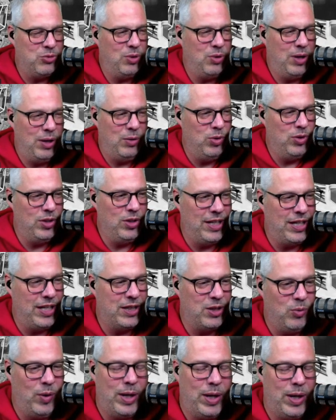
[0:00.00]
I really like the
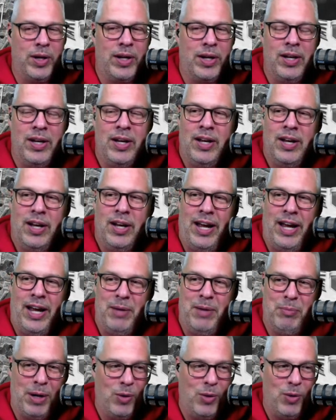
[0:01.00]
white one. And
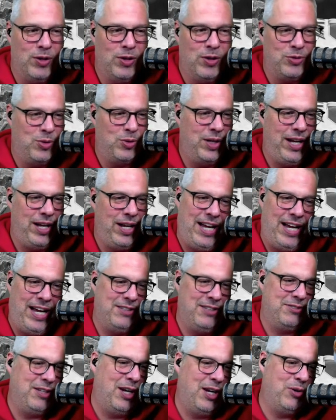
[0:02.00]
my worst one,
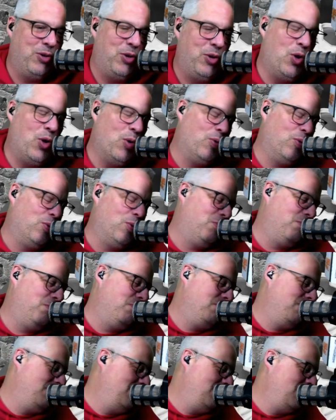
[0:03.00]
hands down, no
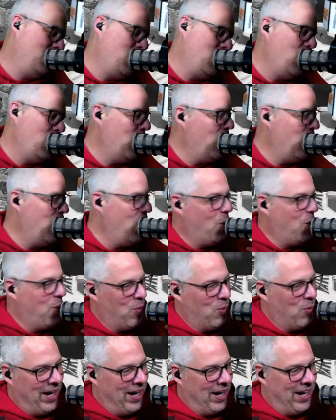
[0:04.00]

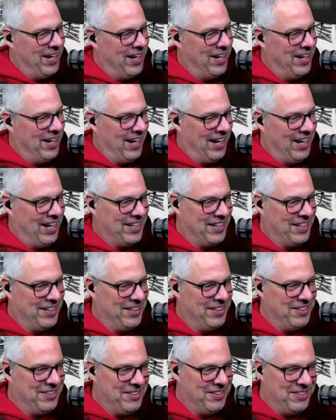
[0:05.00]
way I
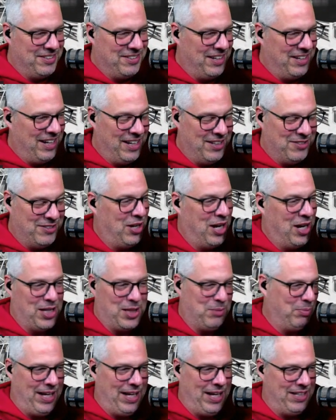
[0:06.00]
can. And it's not the
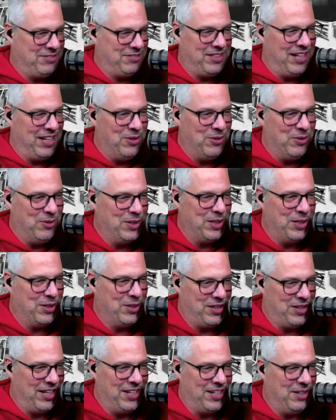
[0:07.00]
Blasty. I know what you're
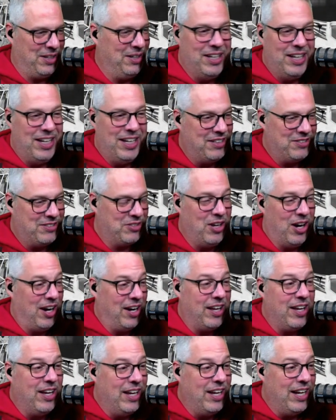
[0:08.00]
thinking. It's not.
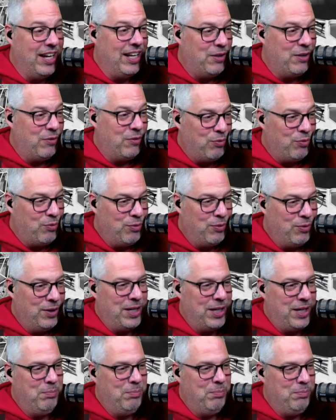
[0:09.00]
The
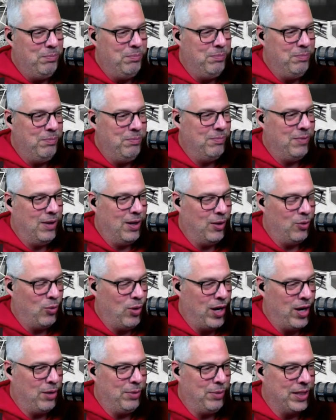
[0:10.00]
freaking
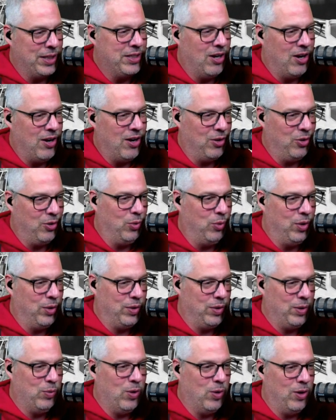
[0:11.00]
Ronald McDonald one
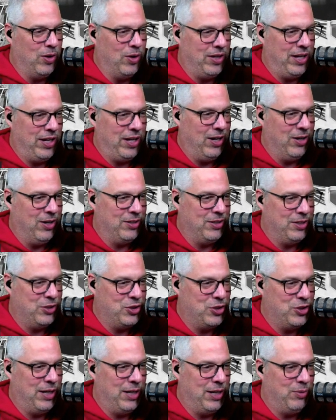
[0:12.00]
we wore at the Heritage. That one.